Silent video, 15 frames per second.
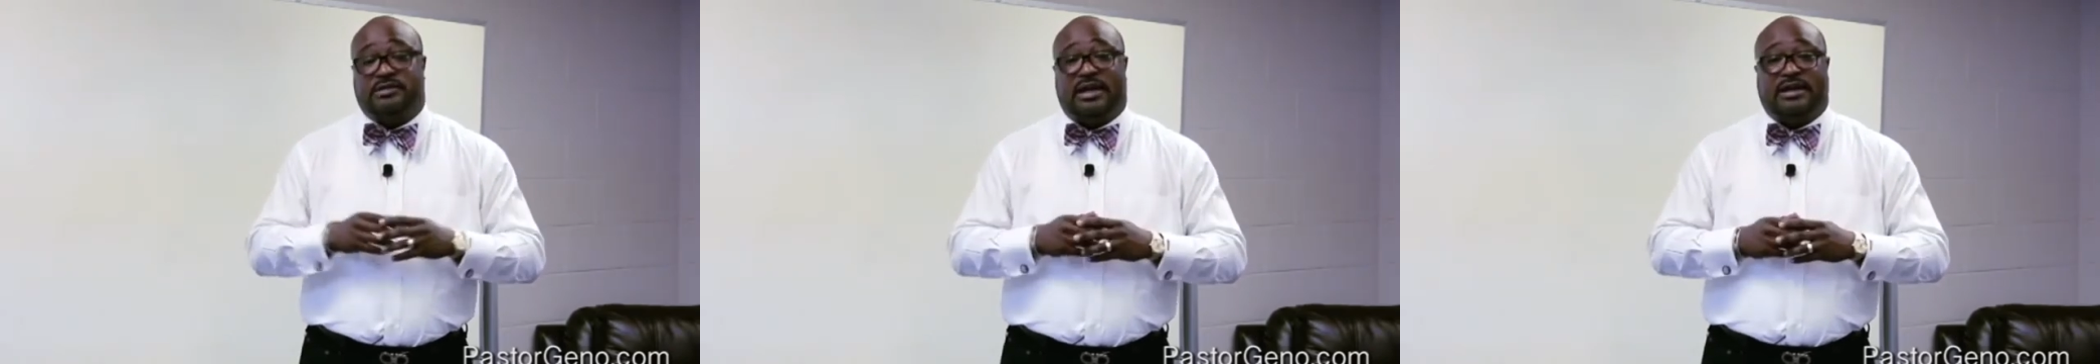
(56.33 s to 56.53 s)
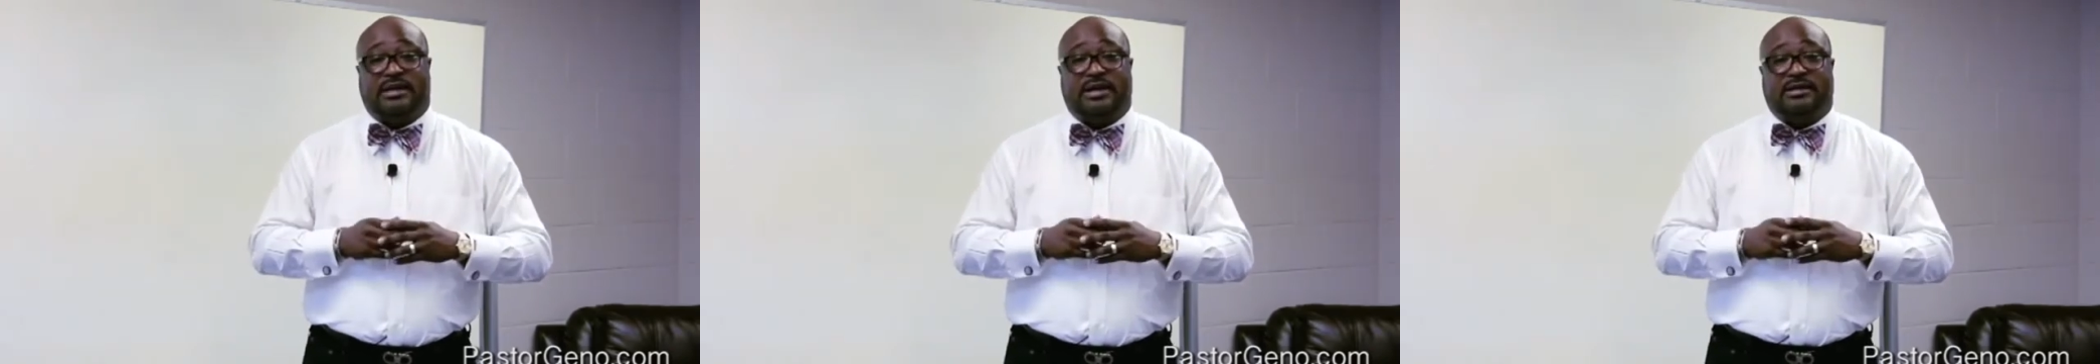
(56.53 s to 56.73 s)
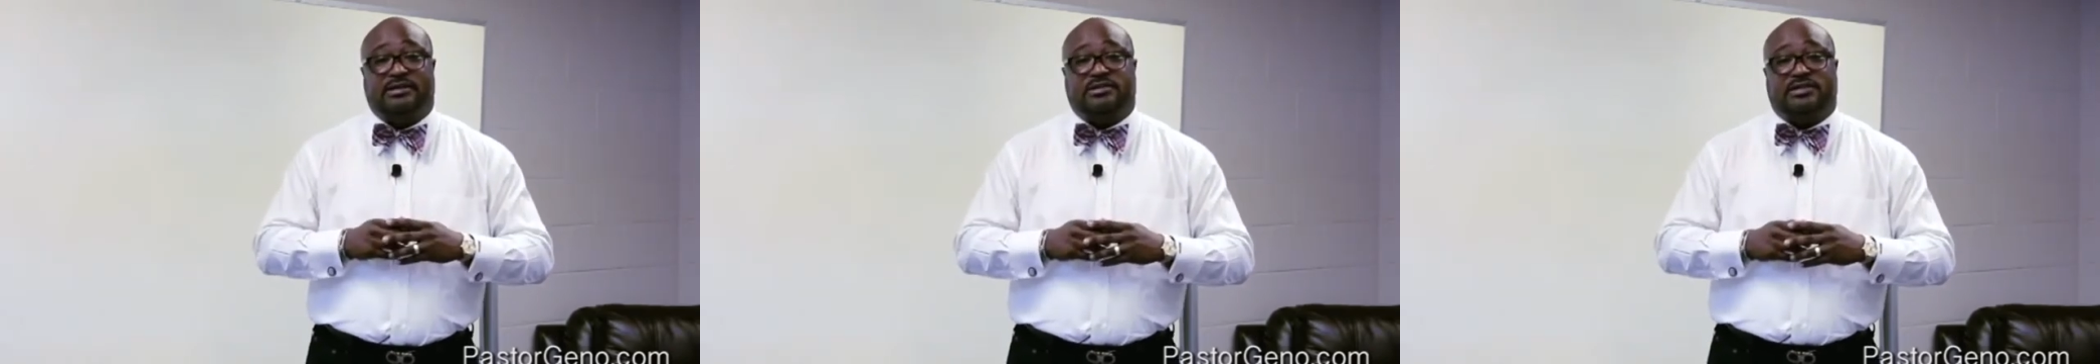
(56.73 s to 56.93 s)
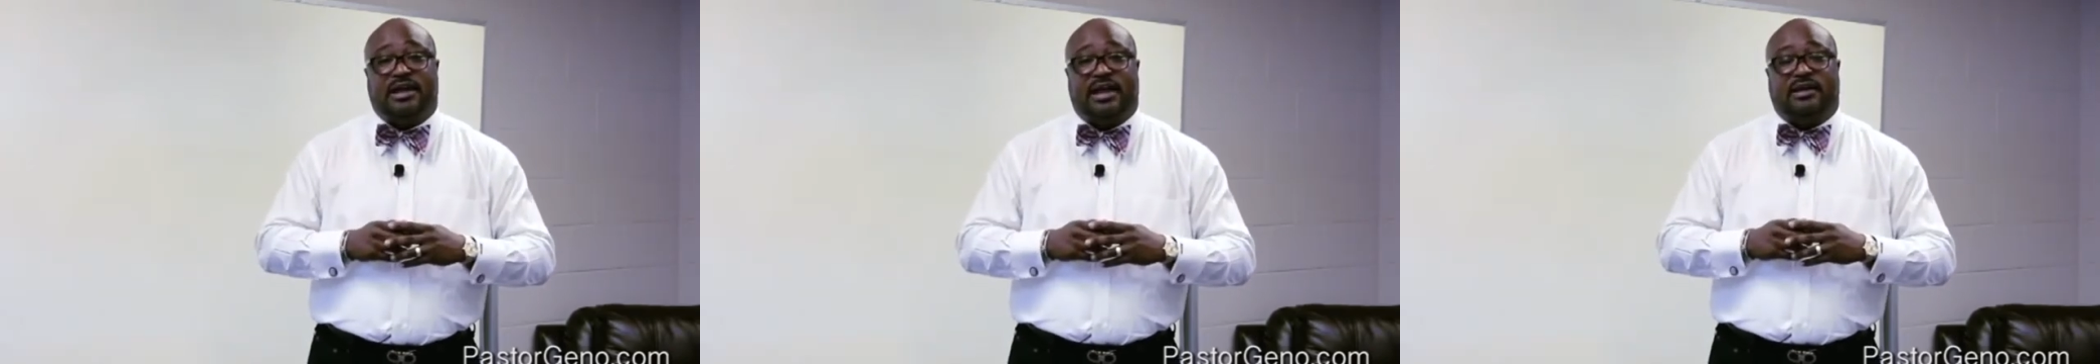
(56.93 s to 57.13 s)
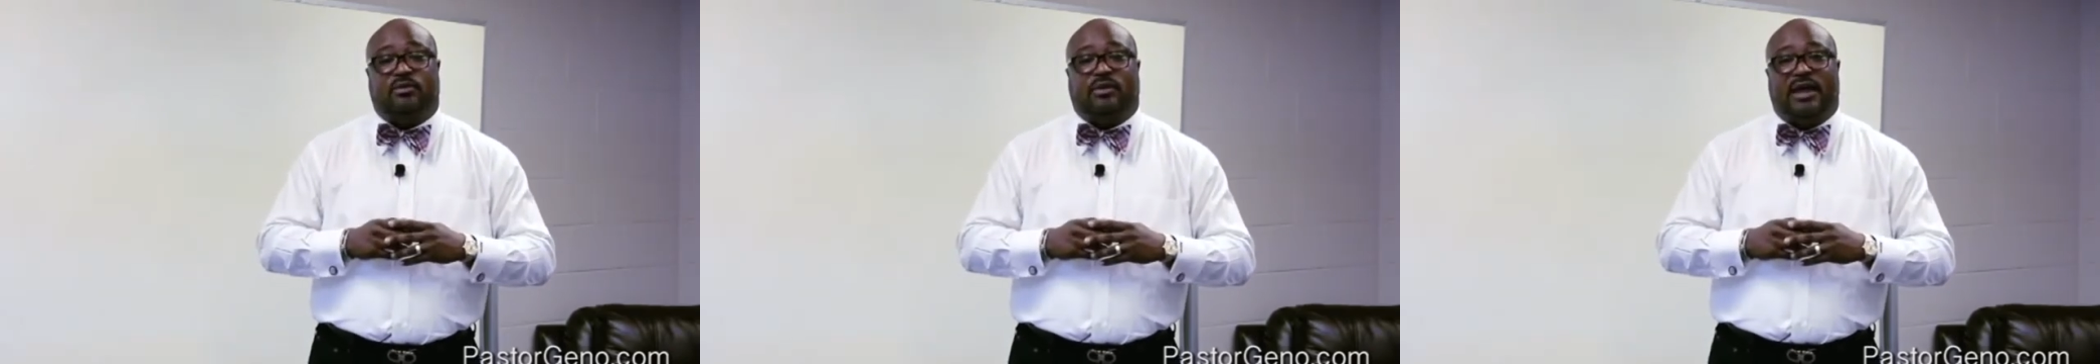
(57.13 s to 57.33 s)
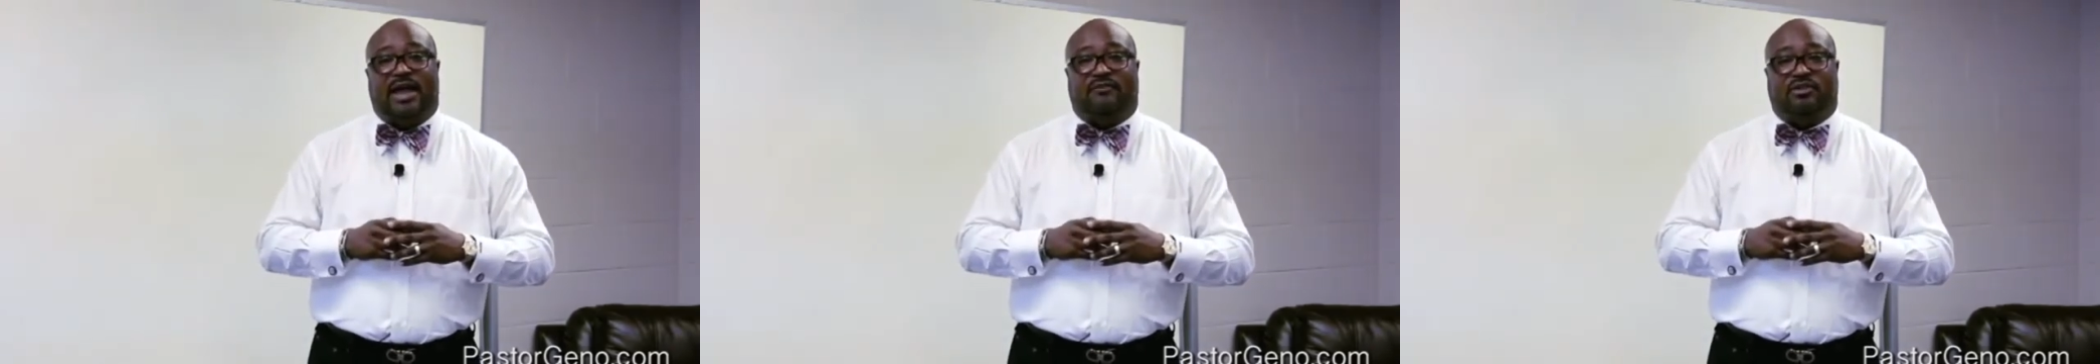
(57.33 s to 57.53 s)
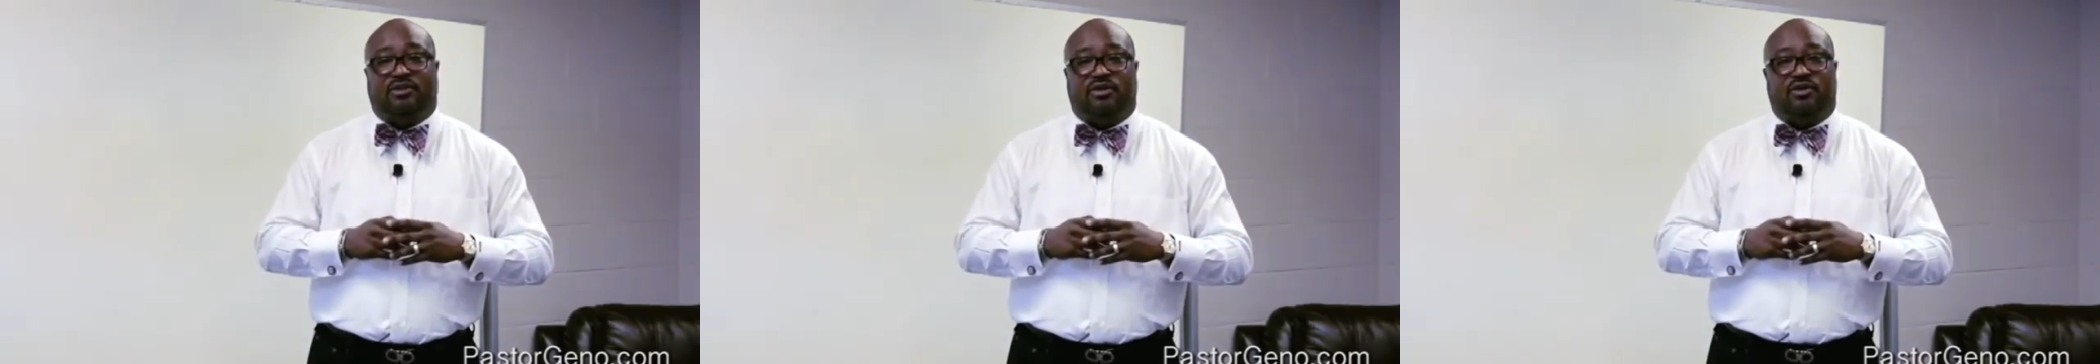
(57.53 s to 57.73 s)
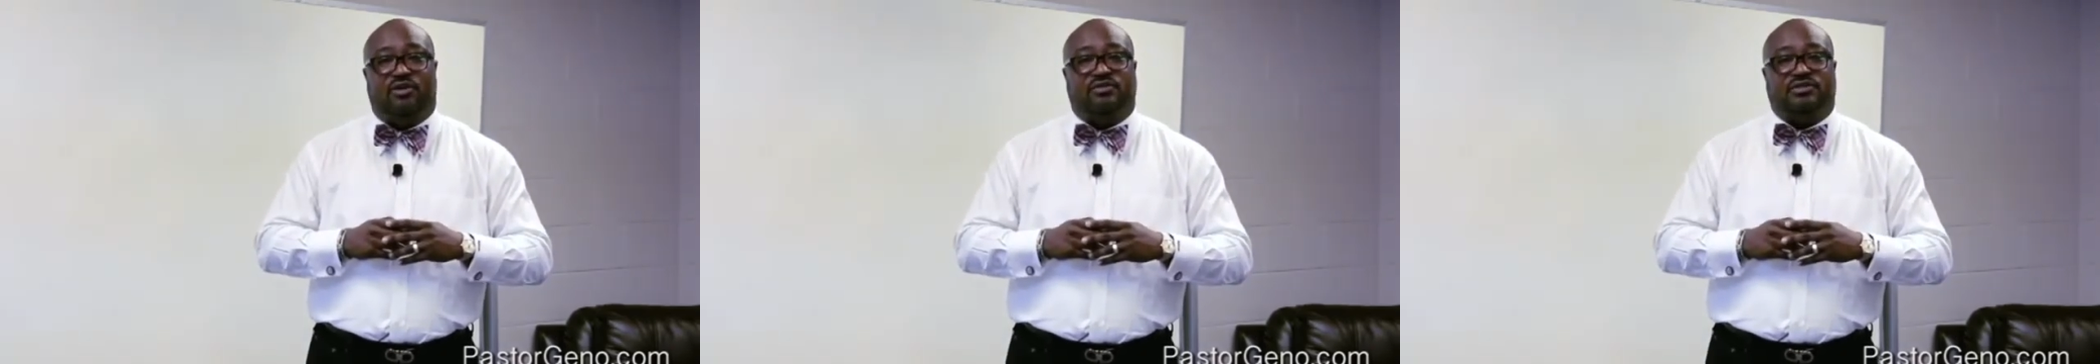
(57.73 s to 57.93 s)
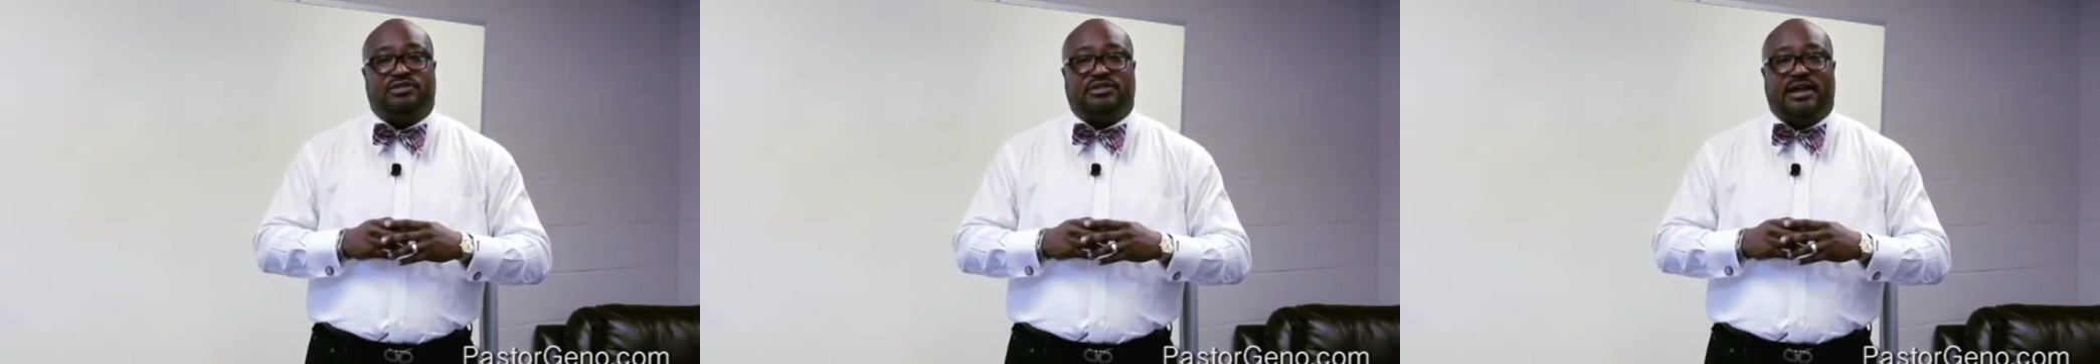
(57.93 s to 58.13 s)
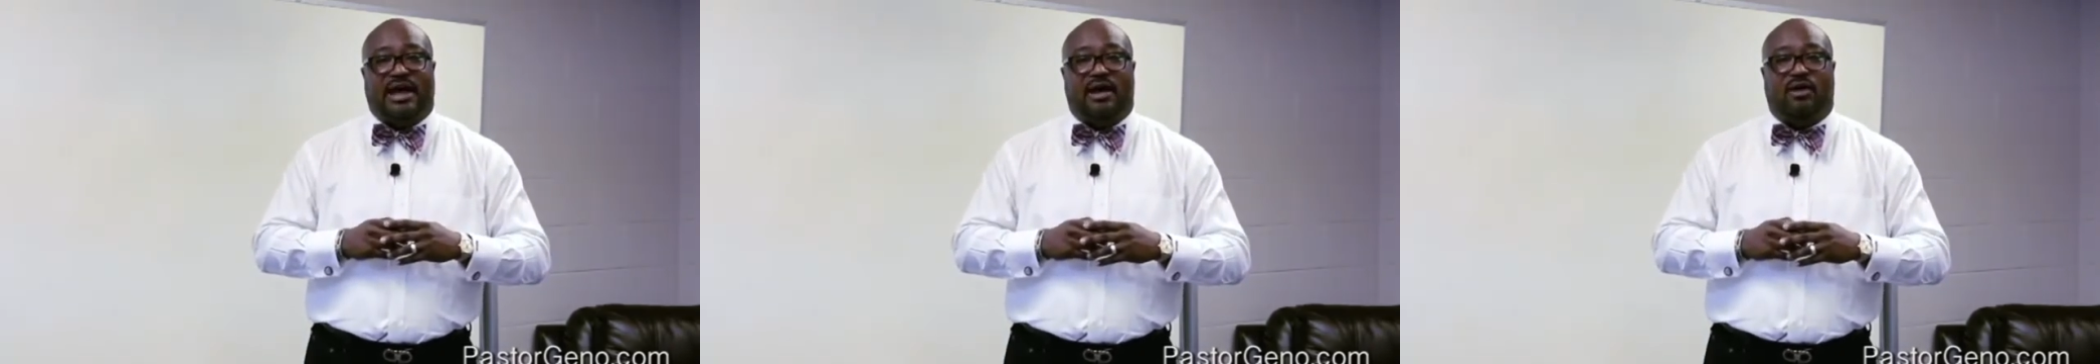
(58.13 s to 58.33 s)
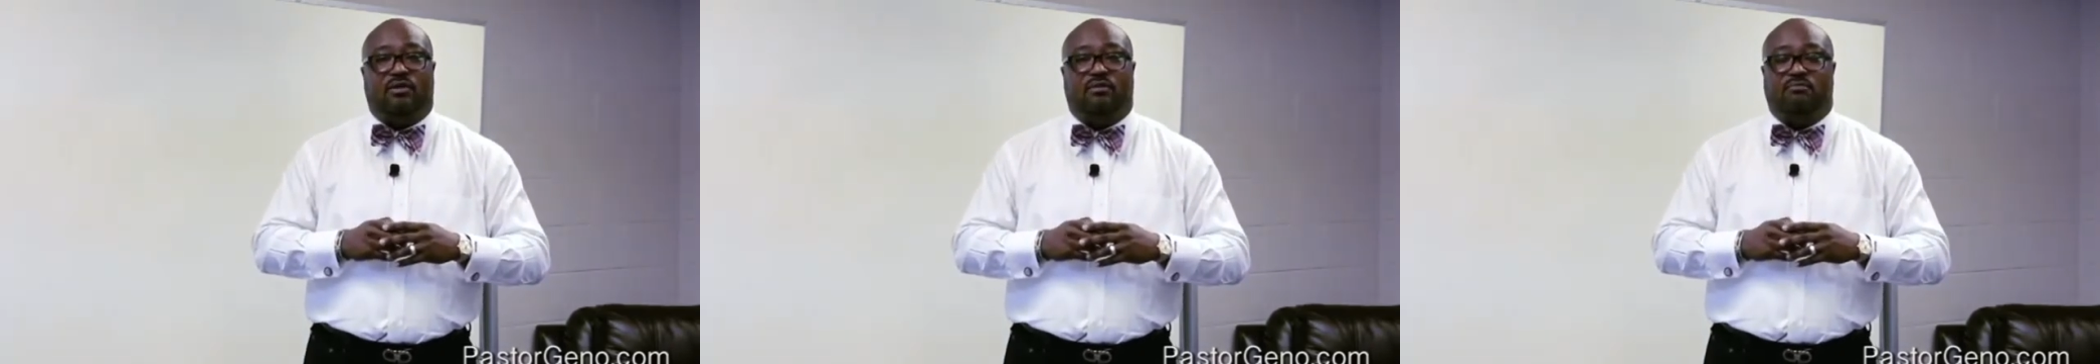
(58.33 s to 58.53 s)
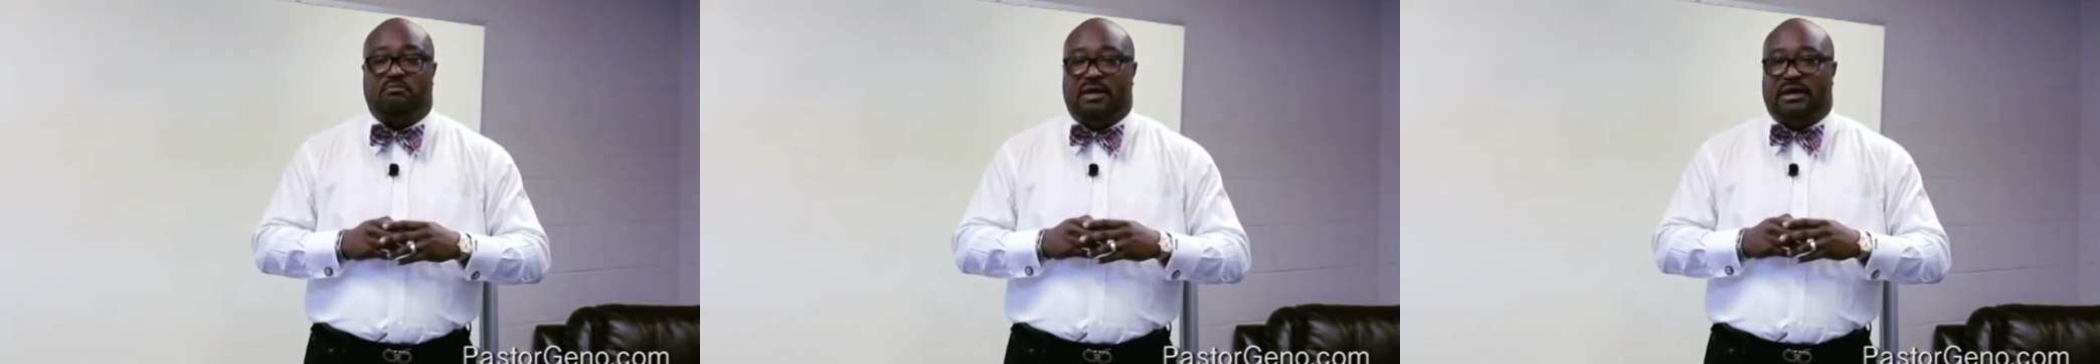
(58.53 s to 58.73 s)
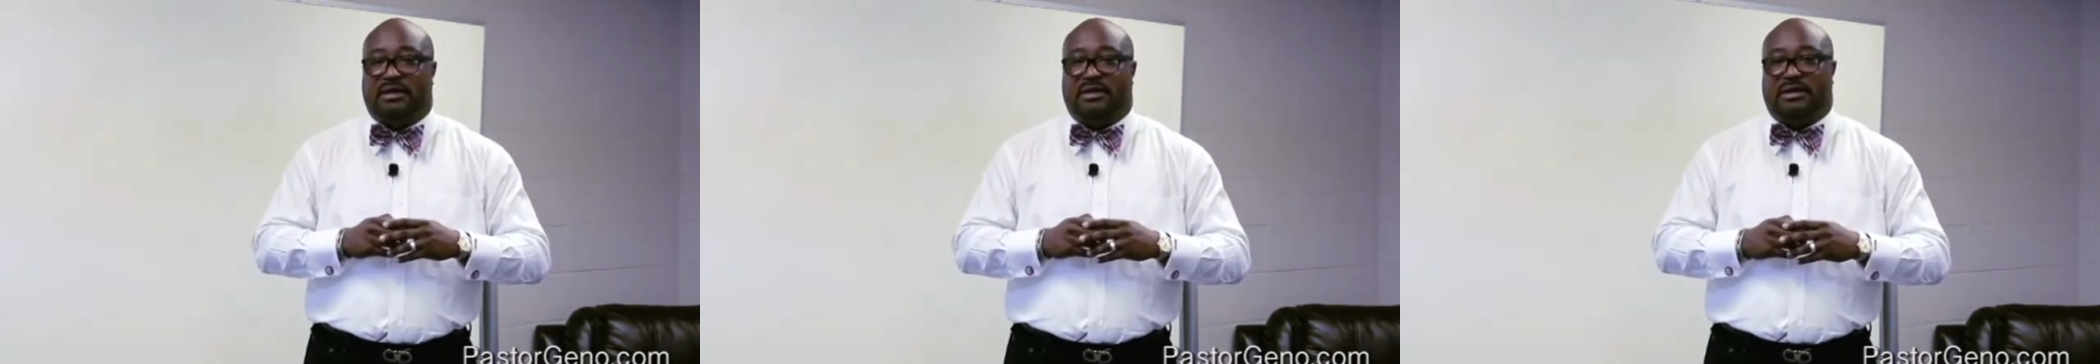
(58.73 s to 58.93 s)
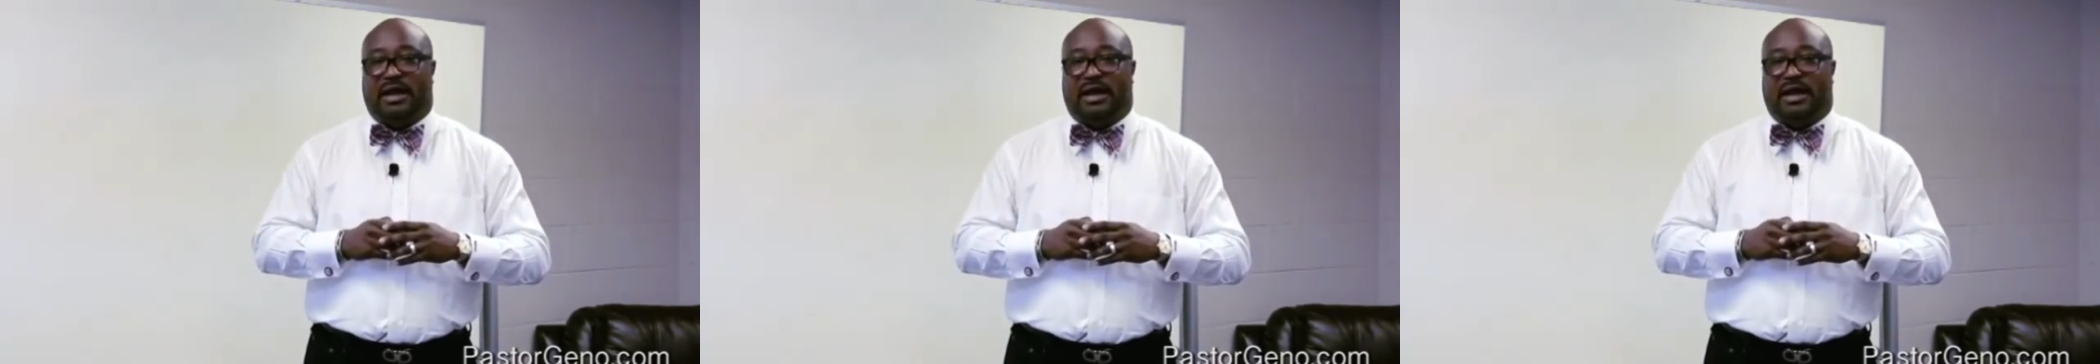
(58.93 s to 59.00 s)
I didn't understand what having your own style meant.